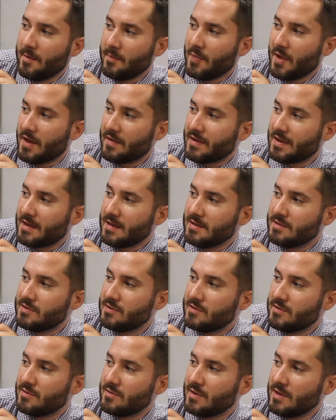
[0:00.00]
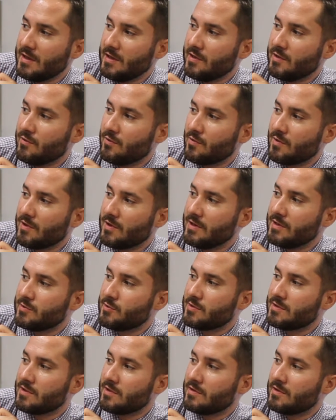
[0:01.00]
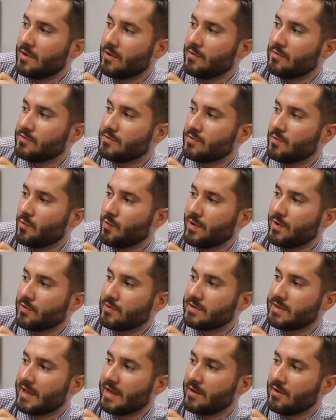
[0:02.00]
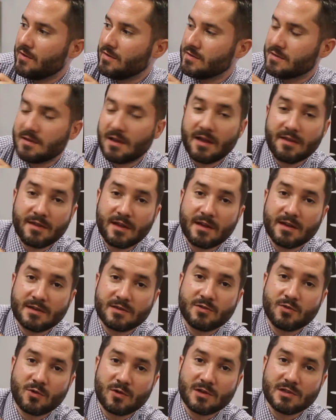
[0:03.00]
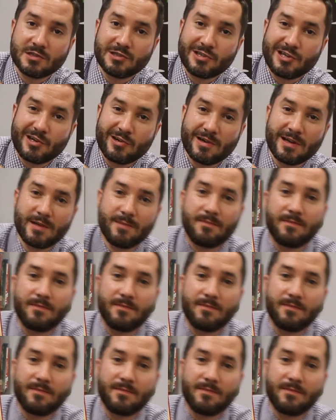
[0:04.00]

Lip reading: But the kids he knew weren't interested in those weird tales, and they ignored Jerry.